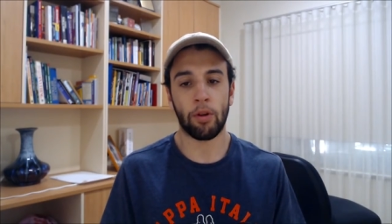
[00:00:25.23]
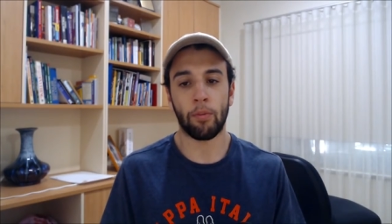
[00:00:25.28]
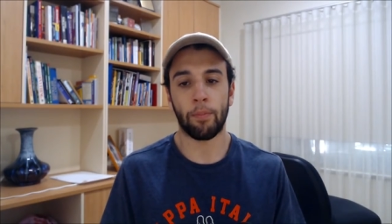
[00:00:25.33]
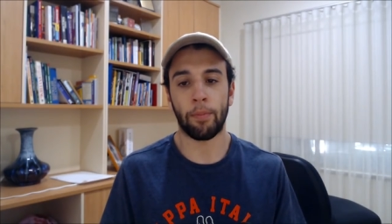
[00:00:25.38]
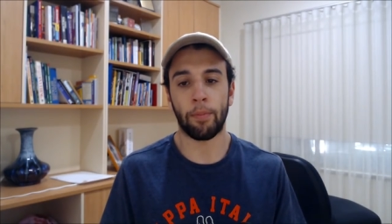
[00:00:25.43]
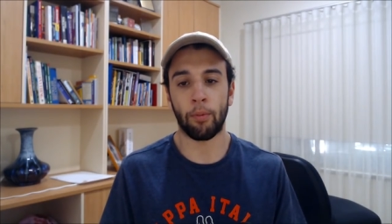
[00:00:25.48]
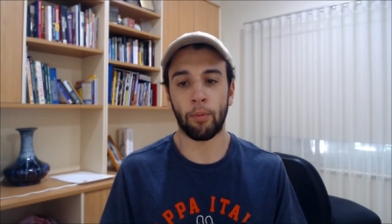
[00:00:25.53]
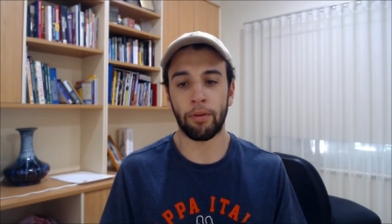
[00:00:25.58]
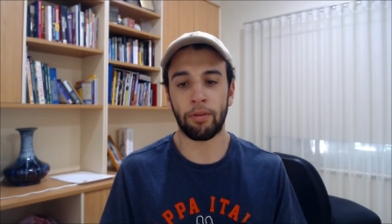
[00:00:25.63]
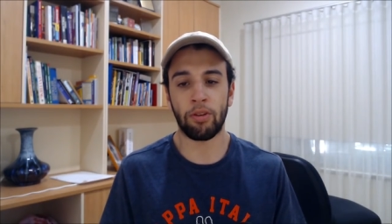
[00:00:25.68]
But
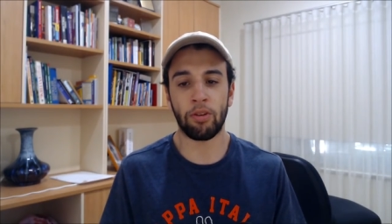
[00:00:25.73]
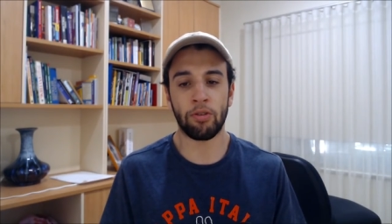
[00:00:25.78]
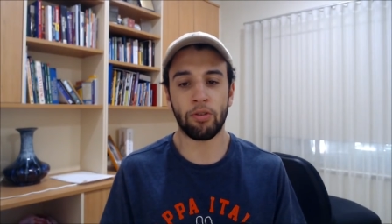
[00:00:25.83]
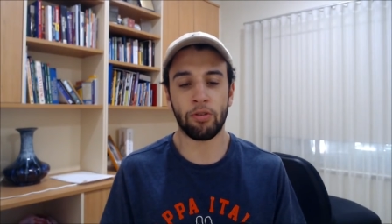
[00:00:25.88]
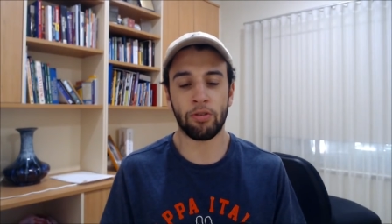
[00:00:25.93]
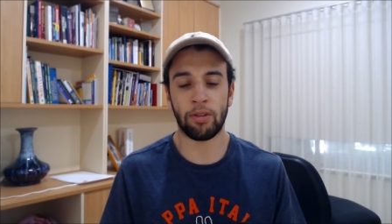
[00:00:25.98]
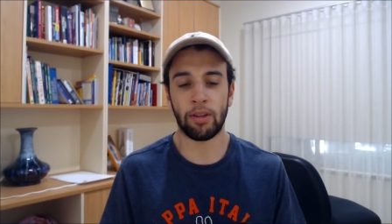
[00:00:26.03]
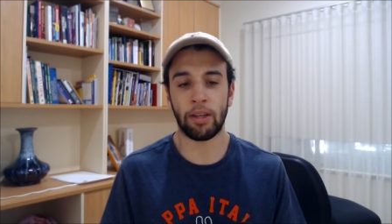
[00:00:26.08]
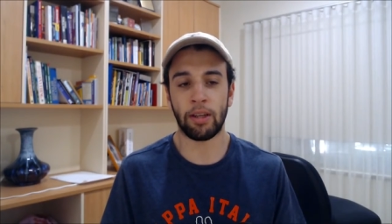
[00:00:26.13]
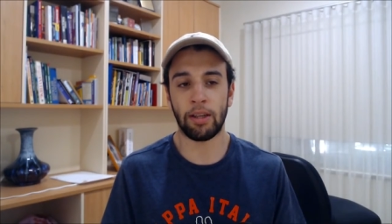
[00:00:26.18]
what's
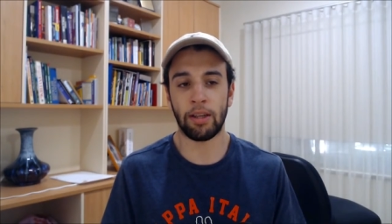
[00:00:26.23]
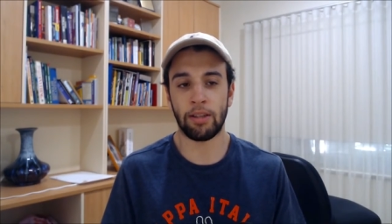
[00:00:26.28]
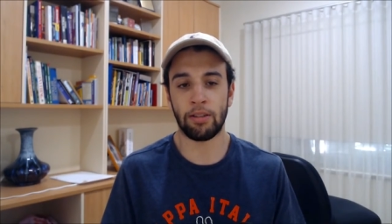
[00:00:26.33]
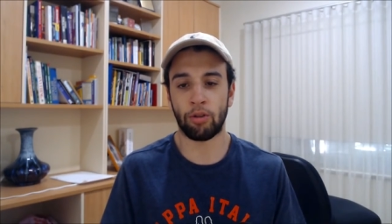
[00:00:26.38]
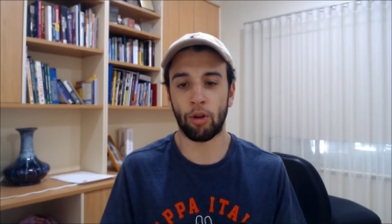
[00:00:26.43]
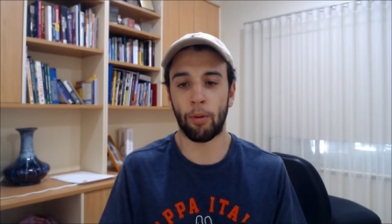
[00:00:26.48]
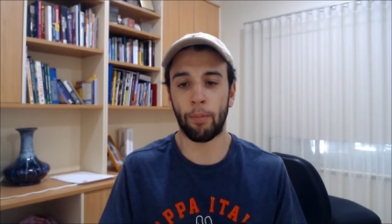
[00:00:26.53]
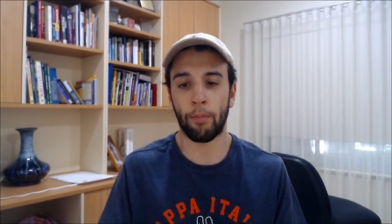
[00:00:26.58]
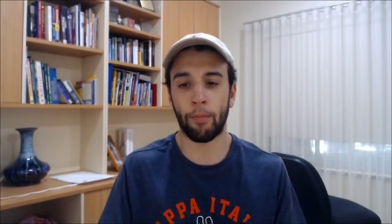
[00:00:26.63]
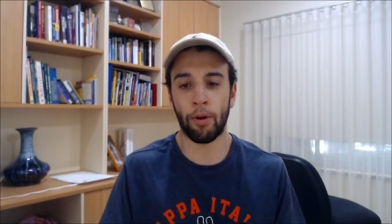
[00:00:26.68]
interesting is
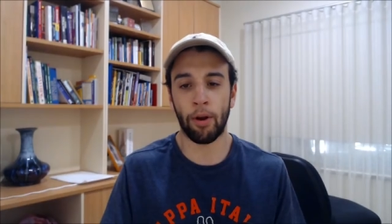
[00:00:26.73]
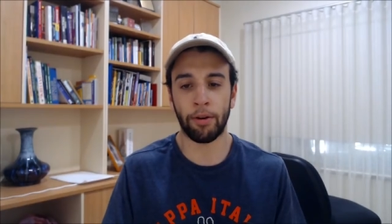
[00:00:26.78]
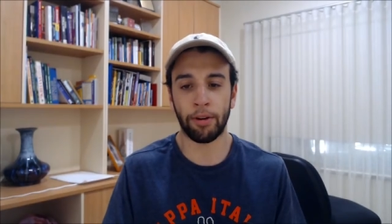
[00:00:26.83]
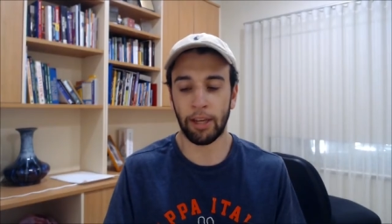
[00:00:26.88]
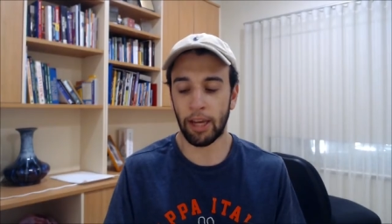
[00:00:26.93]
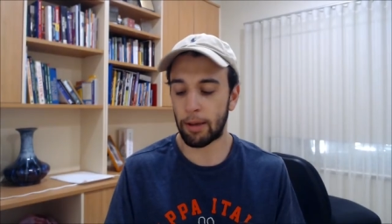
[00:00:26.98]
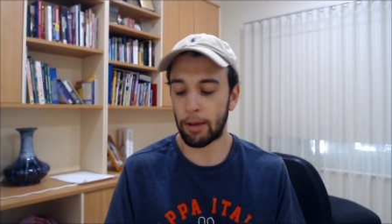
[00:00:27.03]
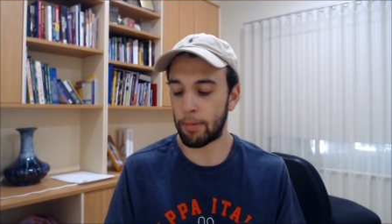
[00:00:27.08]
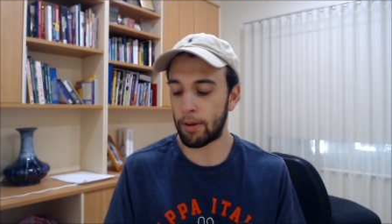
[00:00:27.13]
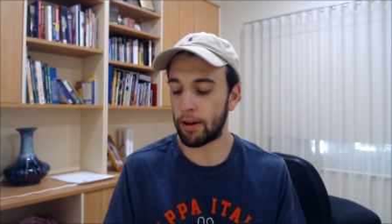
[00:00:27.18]
Tom Brown
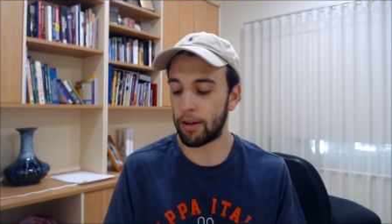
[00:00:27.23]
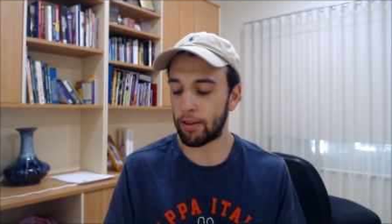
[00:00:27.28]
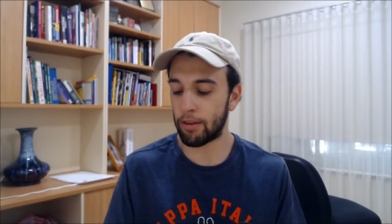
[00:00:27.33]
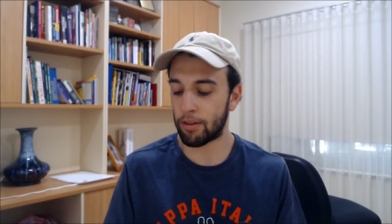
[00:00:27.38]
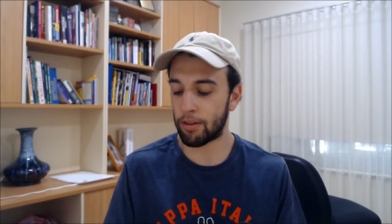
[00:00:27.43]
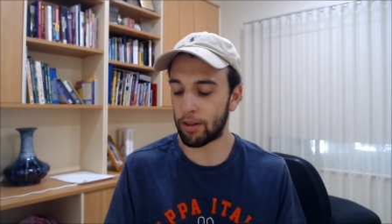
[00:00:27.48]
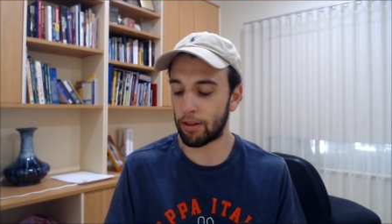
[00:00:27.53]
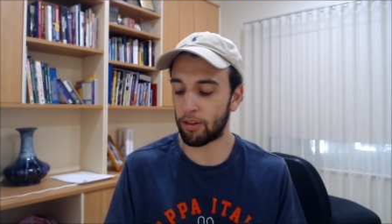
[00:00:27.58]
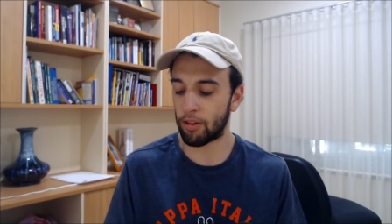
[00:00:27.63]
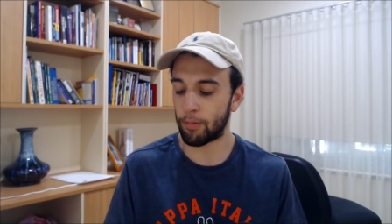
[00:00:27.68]
came out and
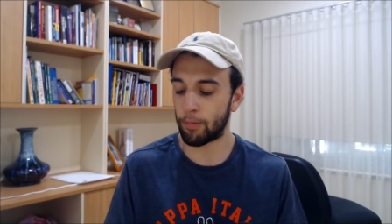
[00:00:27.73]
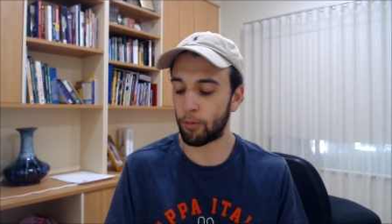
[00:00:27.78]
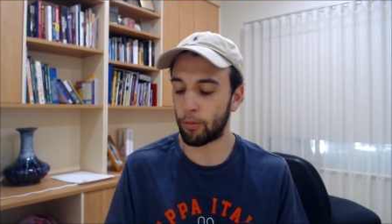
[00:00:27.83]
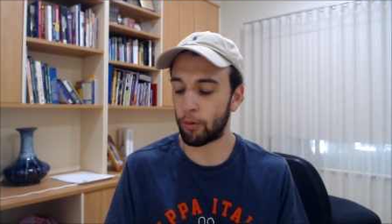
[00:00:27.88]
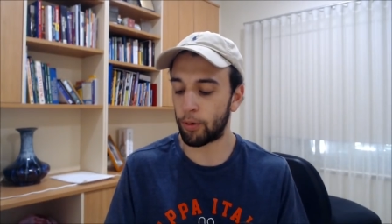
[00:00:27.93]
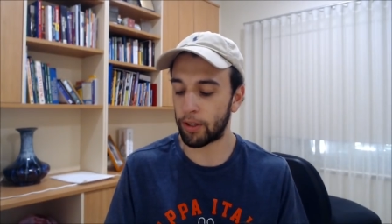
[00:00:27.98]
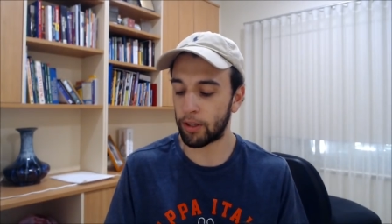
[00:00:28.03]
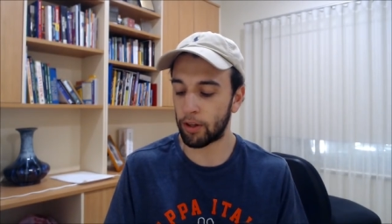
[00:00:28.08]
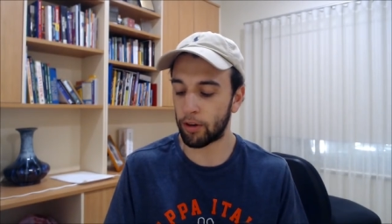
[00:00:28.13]
said this morning,